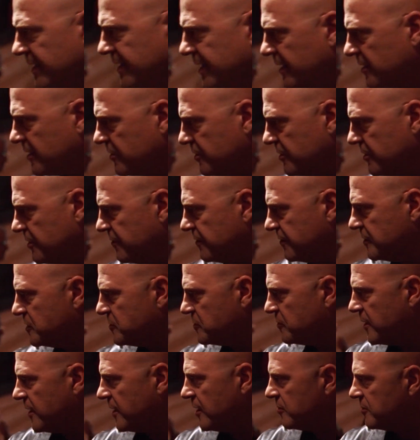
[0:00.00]
that couldn't have
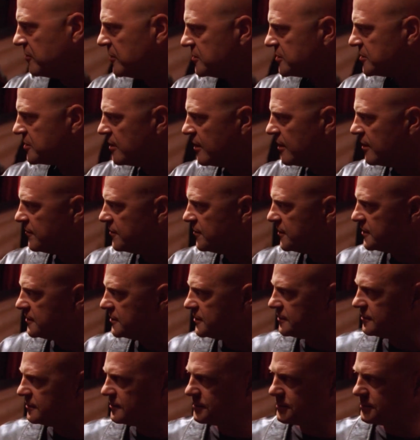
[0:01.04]
inspired much confidence.